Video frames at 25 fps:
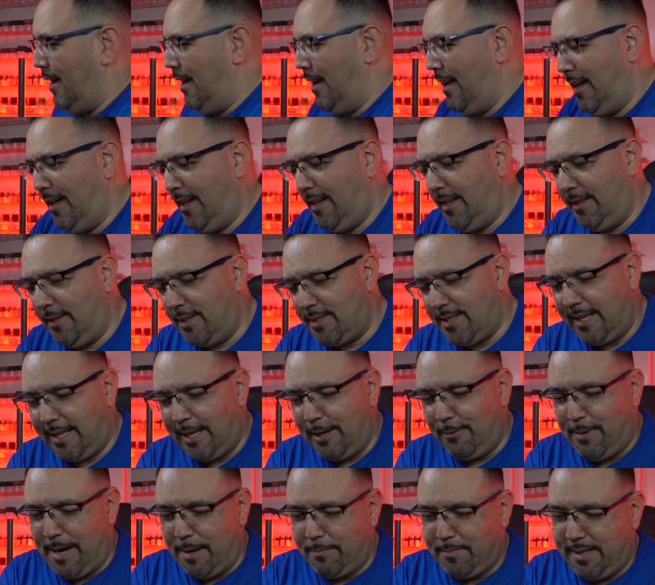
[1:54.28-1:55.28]
Looks like
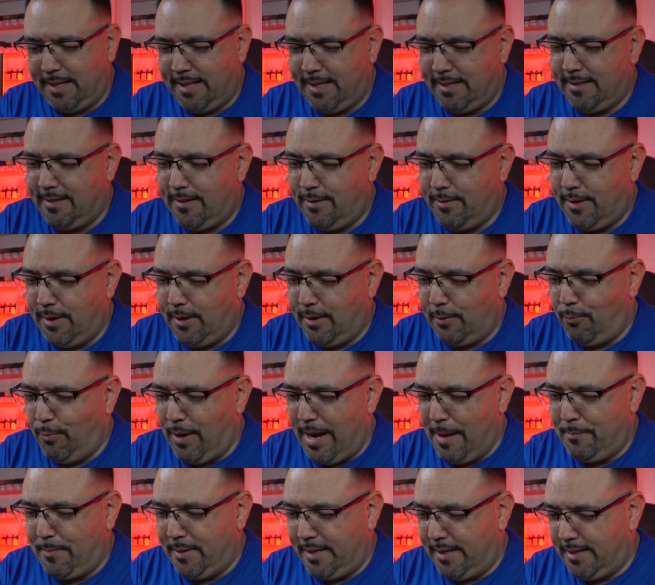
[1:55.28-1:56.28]
he wrapped in the
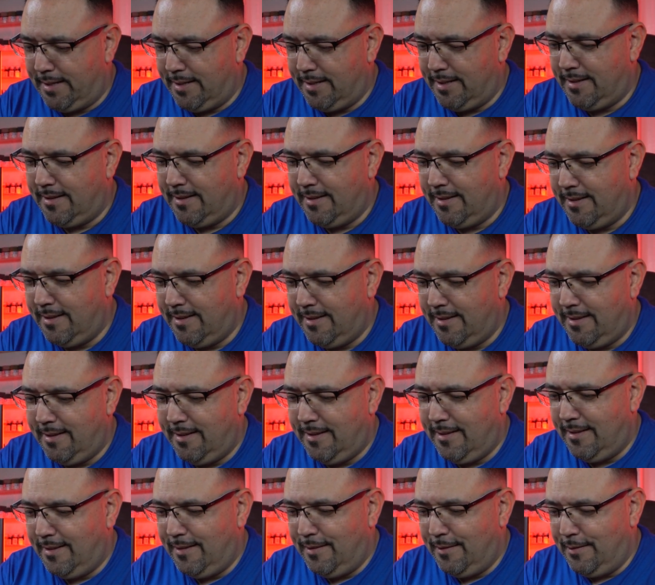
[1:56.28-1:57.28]
weapon
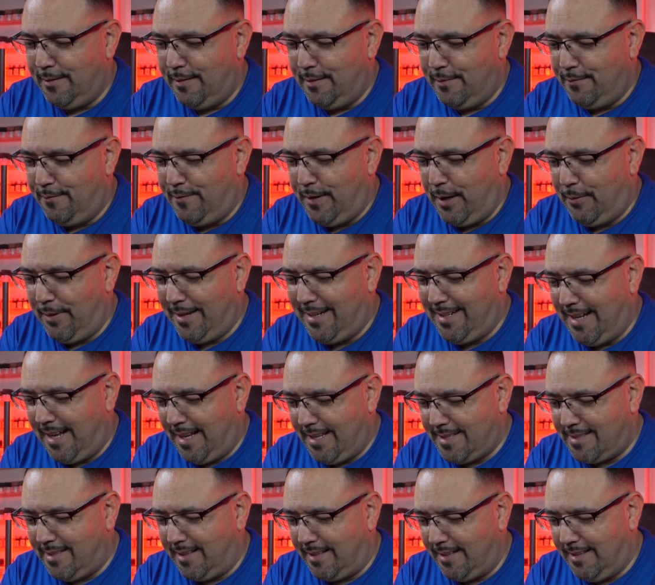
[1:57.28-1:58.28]
very
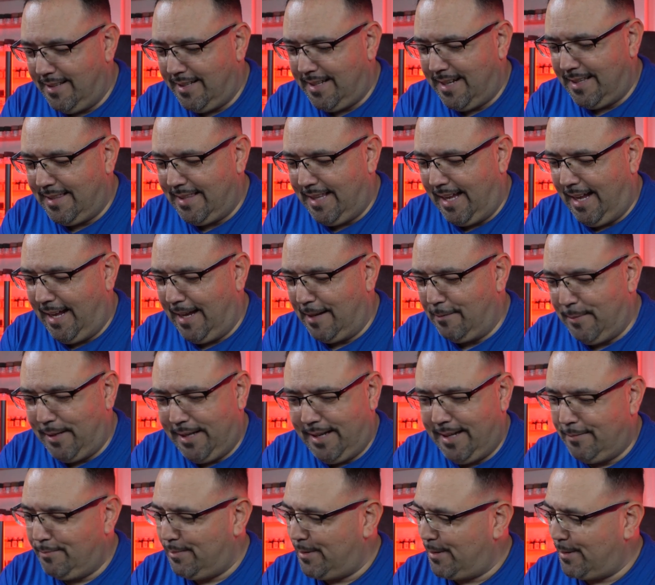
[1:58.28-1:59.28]
nicely. Look at that,
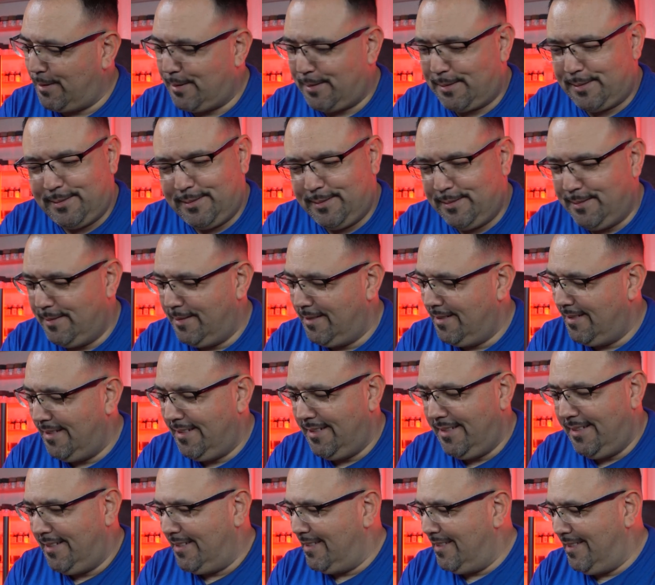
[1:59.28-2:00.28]
man.
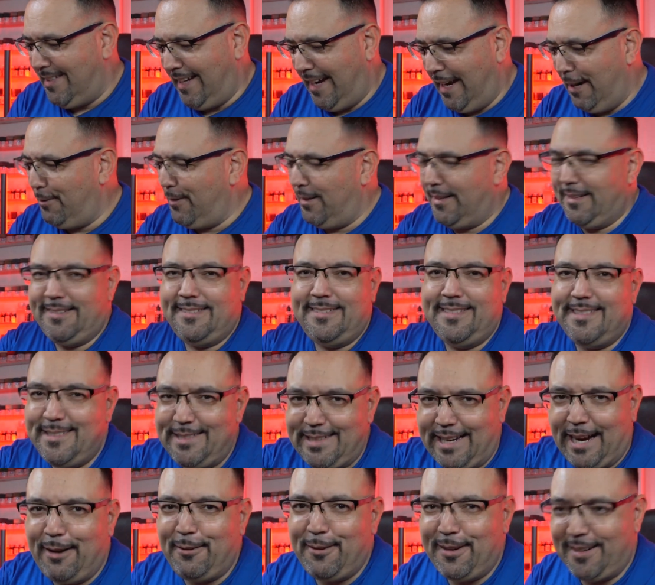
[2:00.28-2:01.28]
Jared,
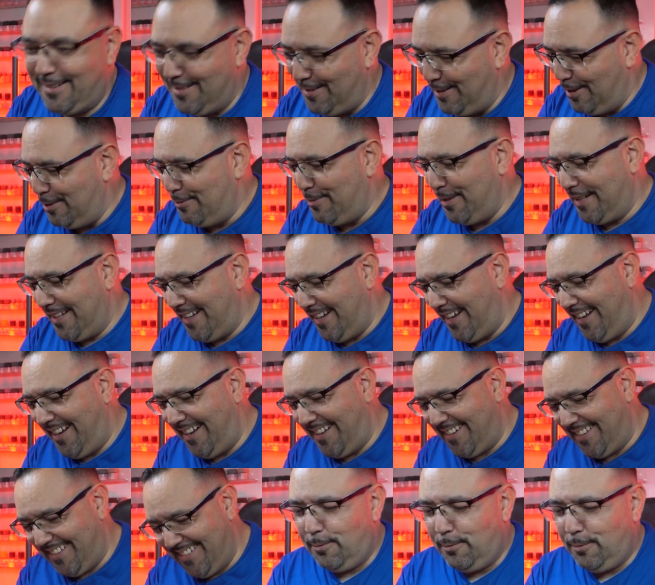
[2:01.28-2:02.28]
oh my
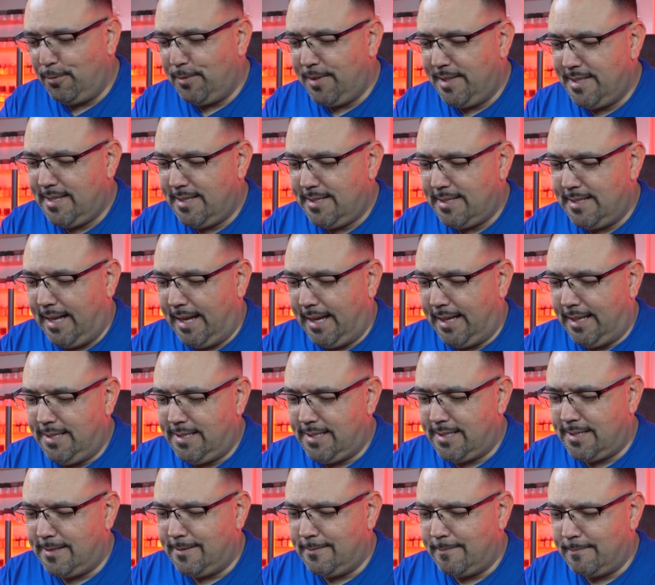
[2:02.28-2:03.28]
God. Ooh, this is nice.